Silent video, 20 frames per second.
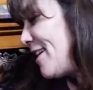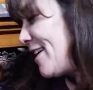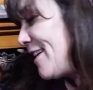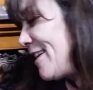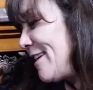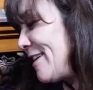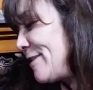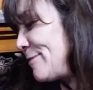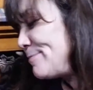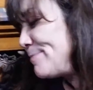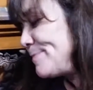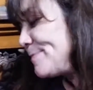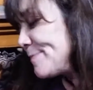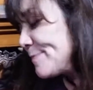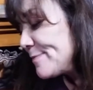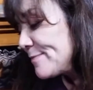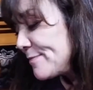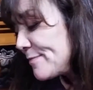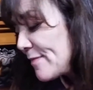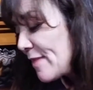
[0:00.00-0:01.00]
Um,
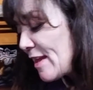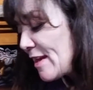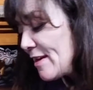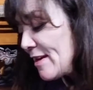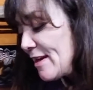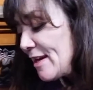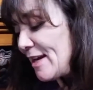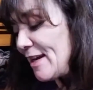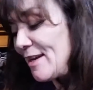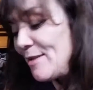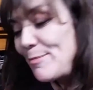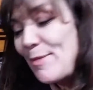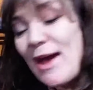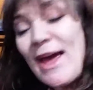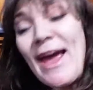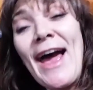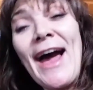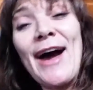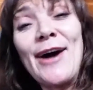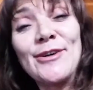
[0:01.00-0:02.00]
in
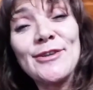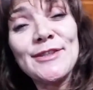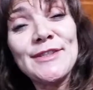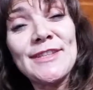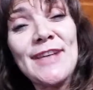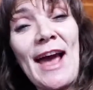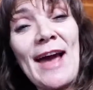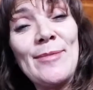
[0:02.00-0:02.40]
my house,